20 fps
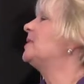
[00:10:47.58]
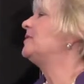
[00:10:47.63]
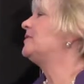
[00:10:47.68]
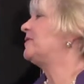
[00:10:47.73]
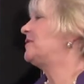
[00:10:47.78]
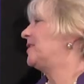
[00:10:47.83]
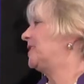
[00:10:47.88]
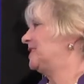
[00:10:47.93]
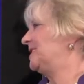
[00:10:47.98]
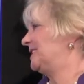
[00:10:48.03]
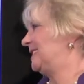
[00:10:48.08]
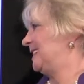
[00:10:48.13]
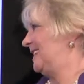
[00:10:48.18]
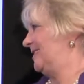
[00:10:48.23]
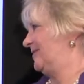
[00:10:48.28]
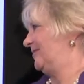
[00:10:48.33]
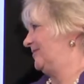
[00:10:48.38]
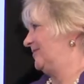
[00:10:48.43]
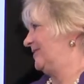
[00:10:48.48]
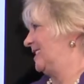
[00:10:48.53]
and
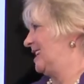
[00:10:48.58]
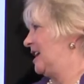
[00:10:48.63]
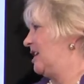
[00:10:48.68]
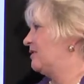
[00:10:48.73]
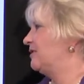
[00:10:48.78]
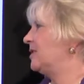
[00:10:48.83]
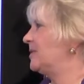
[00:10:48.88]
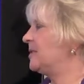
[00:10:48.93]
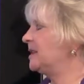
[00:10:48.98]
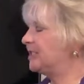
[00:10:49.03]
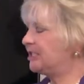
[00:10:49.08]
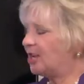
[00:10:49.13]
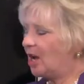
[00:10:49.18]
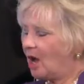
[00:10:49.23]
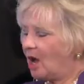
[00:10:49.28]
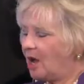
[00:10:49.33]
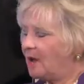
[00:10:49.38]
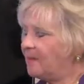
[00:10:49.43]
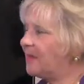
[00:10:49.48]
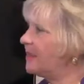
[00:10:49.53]
fuzzy. Yeah. From the
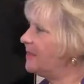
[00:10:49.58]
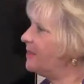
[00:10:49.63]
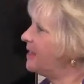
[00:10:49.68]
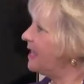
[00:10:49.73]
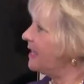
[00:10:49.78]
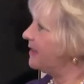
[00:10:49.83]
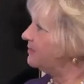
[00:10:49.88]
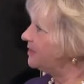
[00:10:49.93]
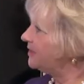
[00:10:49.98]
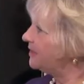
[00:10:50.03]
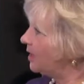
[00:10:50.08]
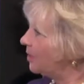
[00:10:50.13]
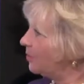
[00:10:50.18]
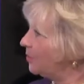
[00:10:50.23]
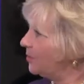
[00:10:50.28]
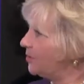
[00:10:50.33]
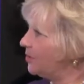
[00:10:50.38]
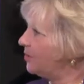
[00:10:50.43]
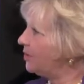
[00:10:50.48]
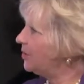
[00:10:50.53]
time that they
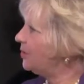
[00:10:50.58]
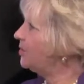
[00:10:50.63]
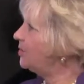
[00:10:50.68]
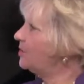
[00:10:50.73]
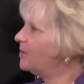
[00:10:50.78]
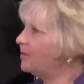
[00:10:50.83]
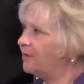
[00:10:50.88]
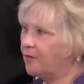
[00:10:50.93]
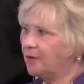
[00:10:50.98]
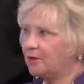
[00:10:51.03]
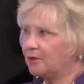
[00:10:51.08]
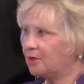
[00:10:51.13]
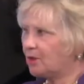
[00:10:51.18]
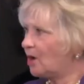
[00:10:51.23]
dealt with you, the first